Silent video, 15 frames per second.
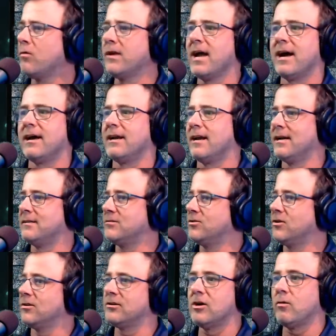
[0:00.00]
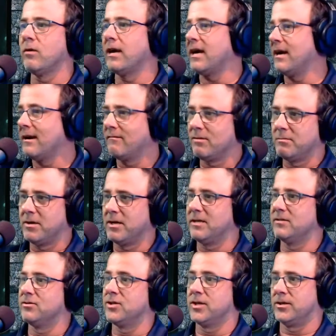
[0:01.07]
yeah, and I start knowing
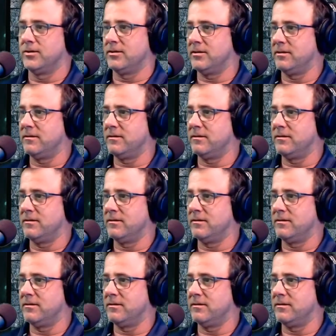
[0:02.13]
everybody's dirt.